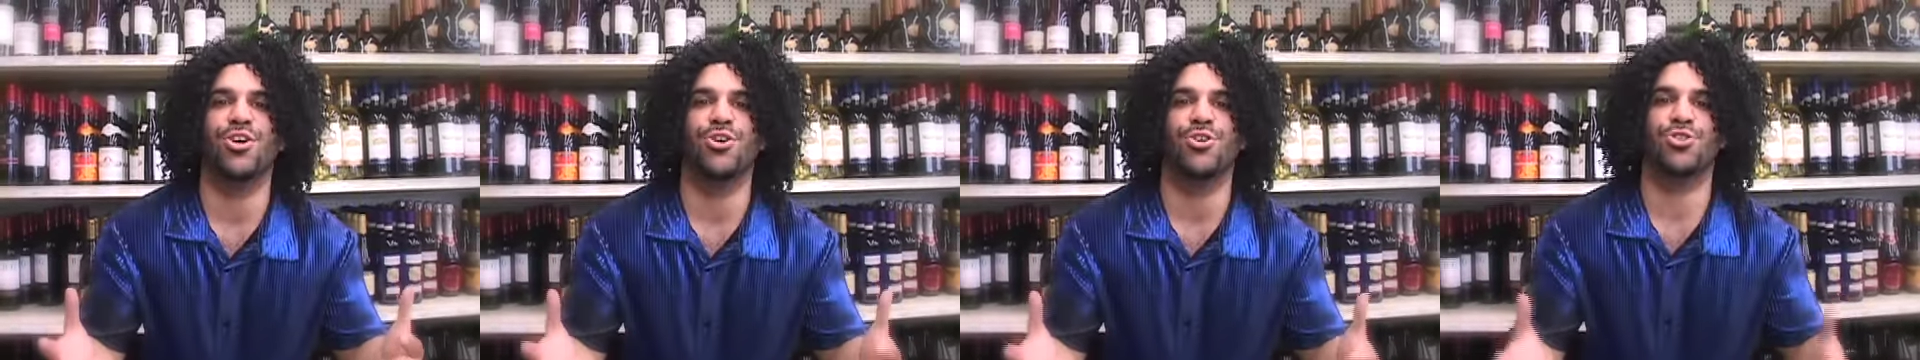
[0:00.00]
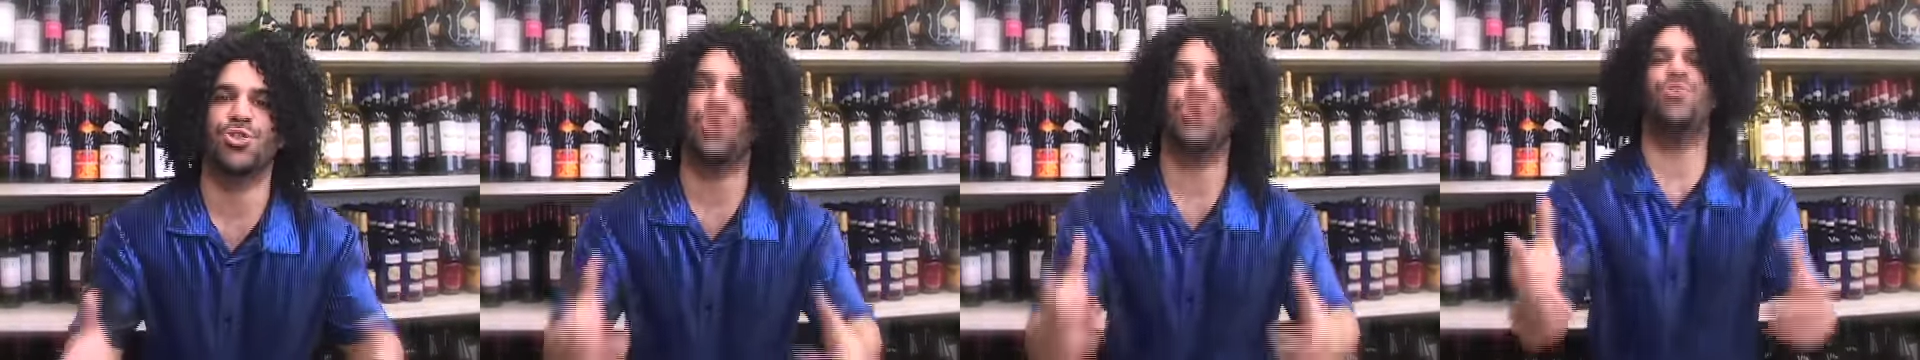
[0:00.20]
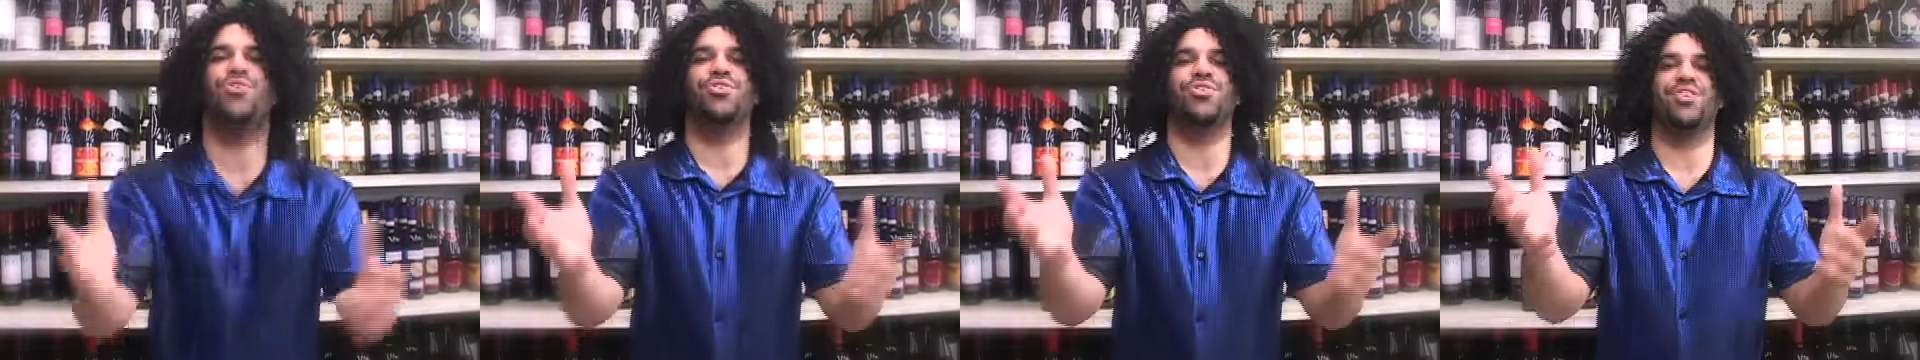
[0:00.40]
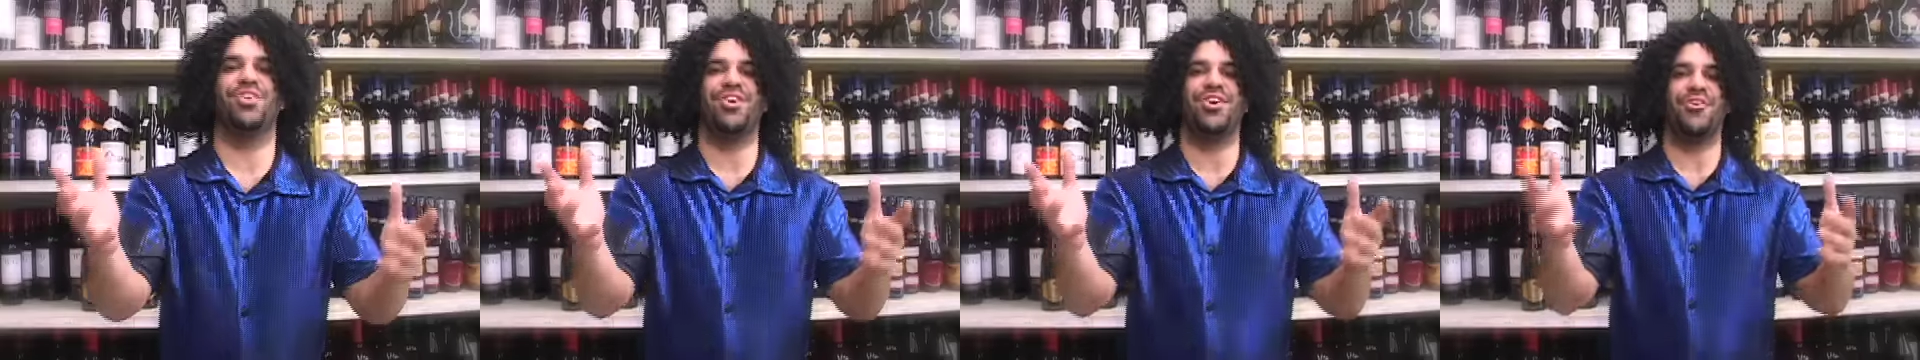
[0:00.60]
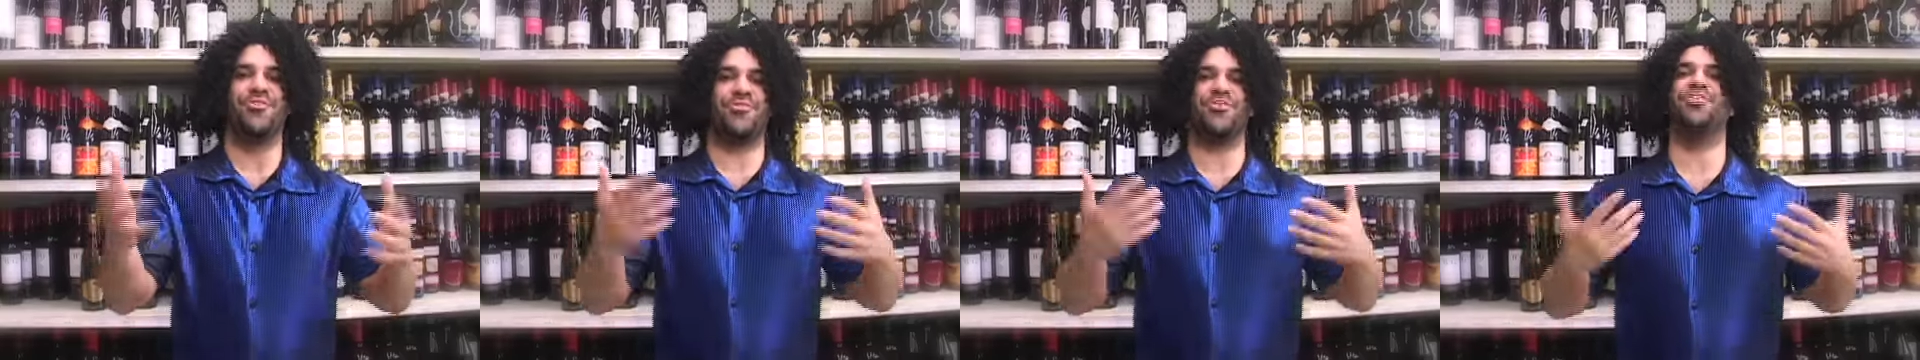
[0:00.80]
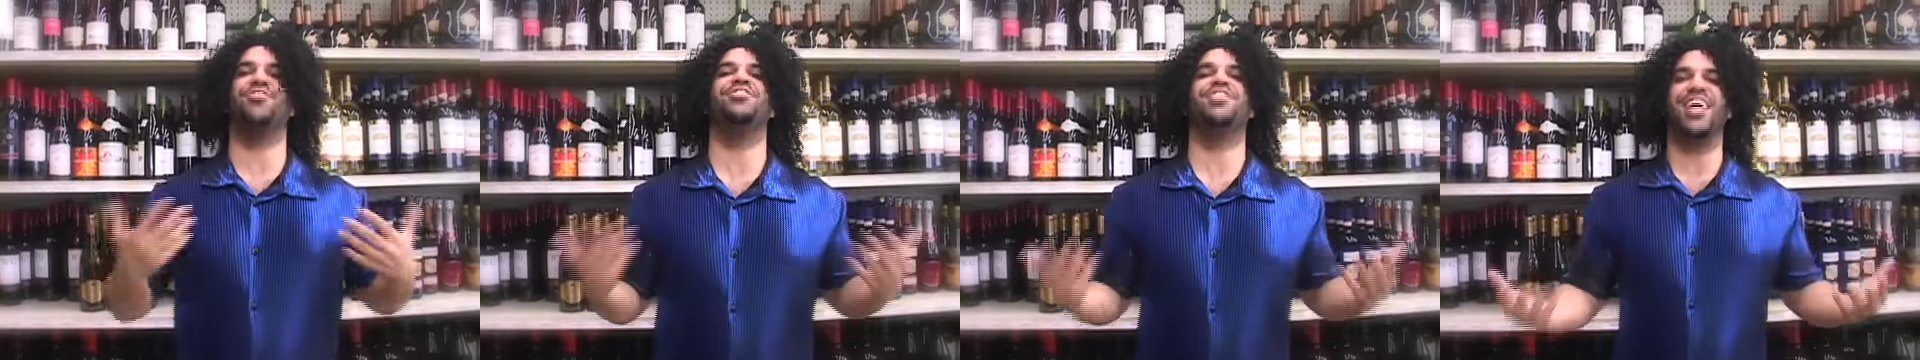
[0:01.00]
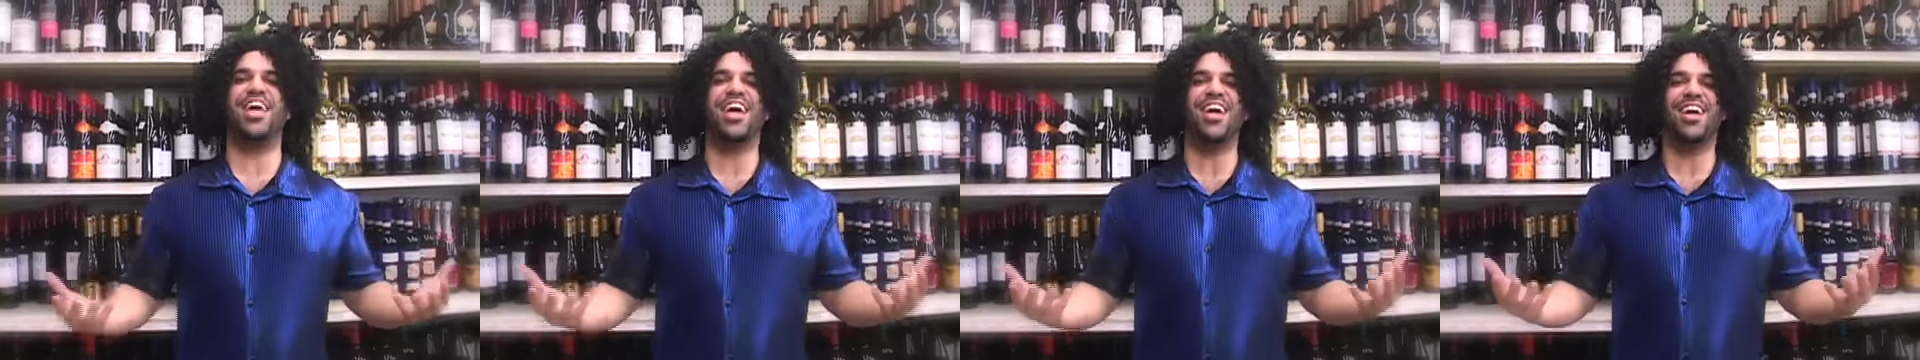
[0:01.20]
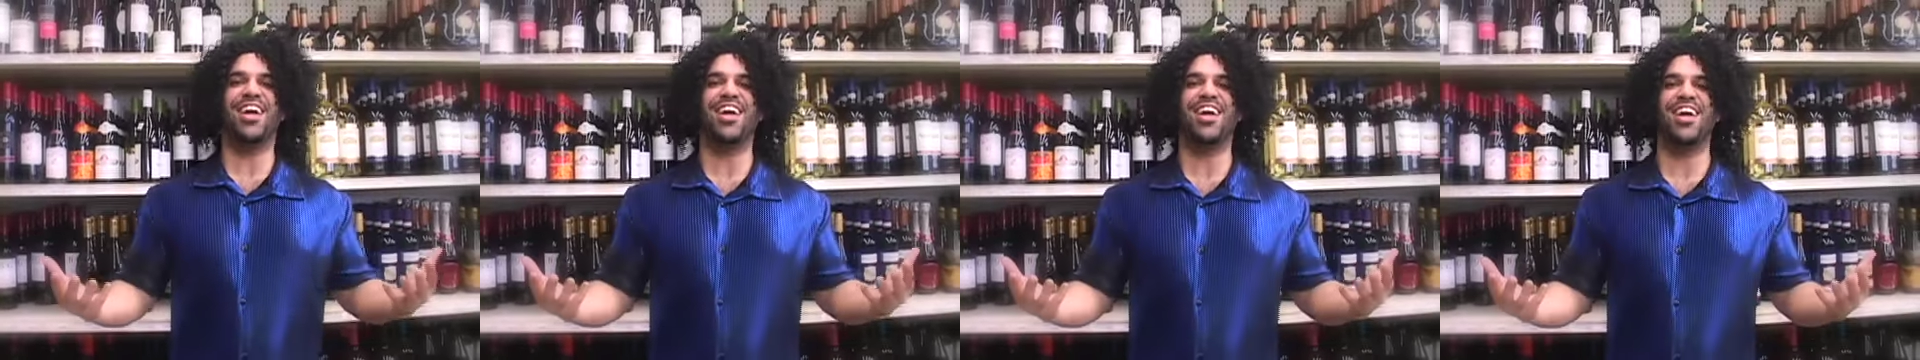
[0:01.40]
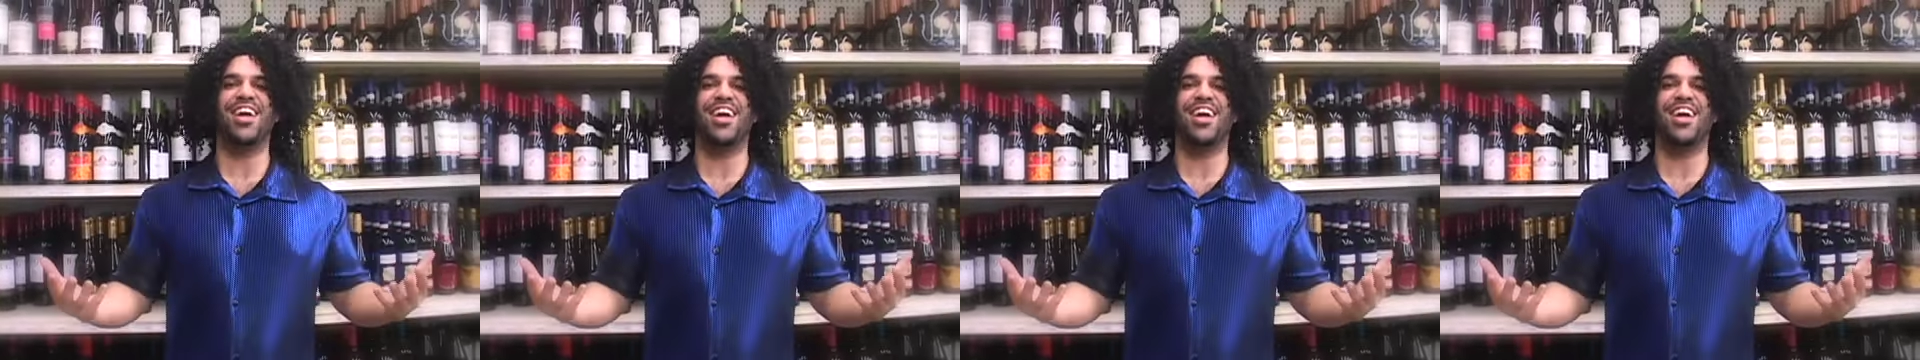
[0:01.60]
So, from there,